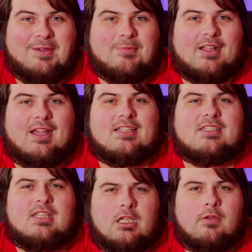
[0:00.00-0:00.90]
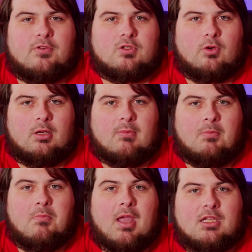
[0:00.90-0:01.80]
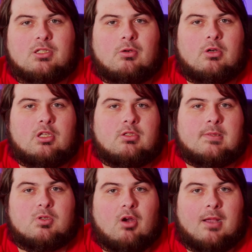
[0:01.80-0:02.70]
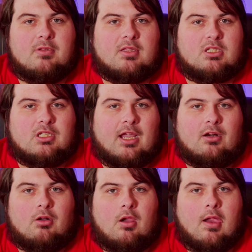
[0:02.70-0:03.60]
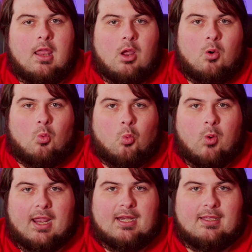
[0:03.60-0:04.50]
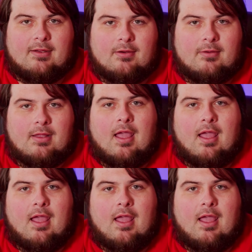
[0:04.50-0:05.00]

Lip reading: But guys, thank you for joining me. Make sure you subscribe to this channel right here.